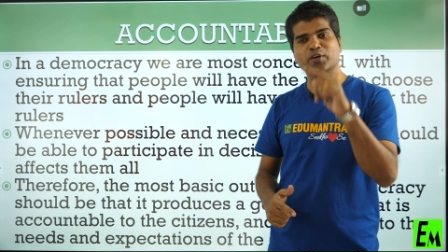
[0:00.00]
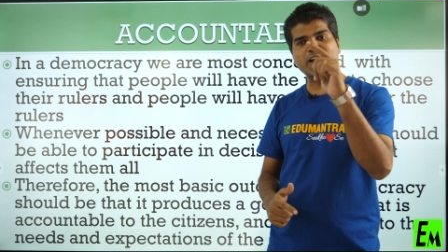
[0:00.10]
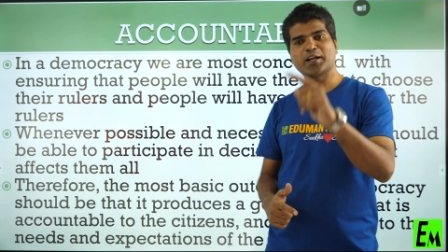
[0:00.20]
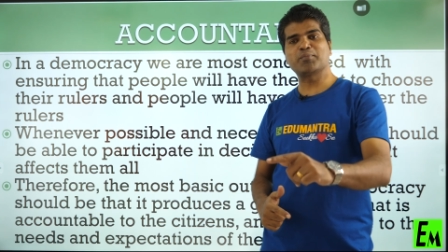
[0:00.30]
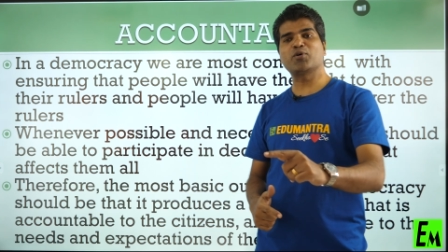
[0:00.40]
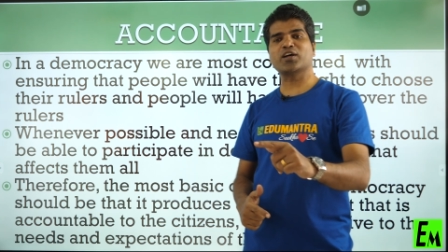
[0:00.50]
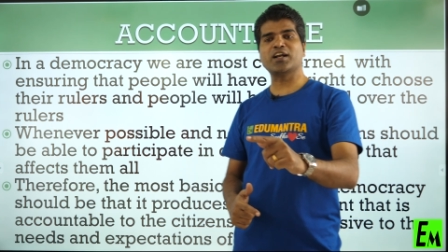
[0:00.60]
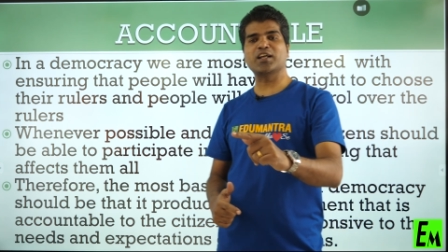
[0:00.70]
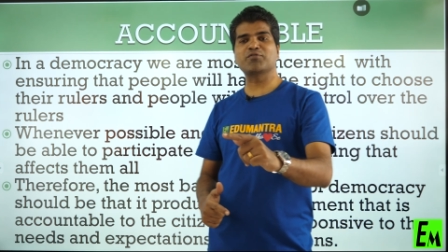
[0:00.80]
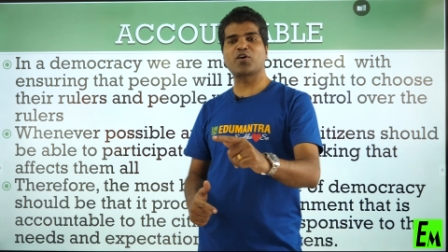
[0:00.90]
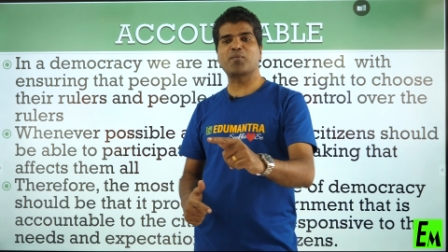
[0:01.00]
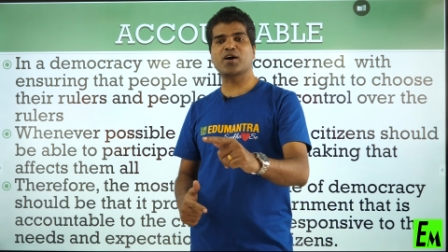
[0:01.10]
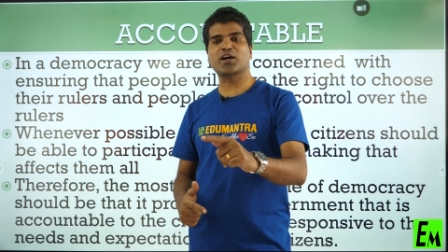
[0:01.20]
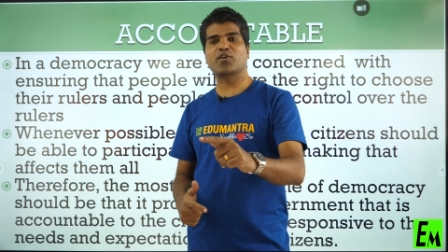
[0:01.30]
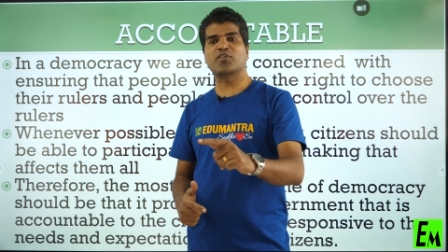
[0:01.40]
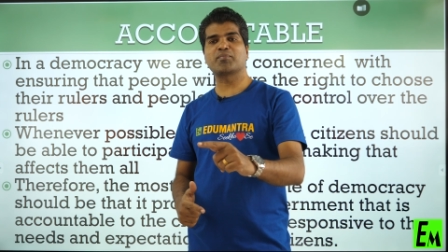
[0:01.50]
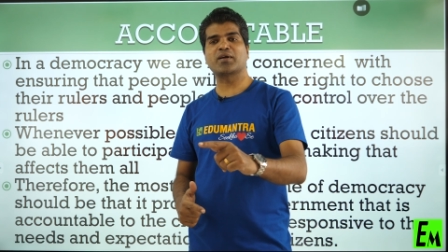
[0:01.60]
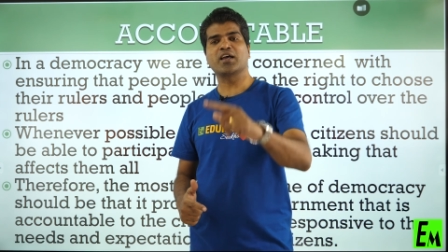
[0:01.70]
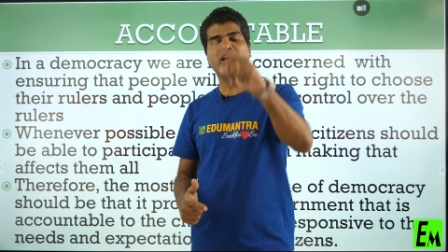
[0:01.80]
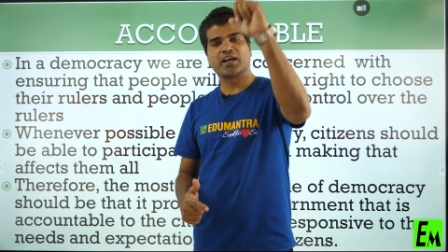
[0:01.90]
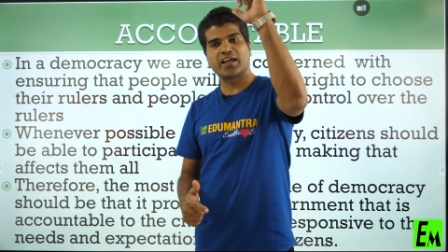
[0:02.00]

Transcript: in a democratic form of government,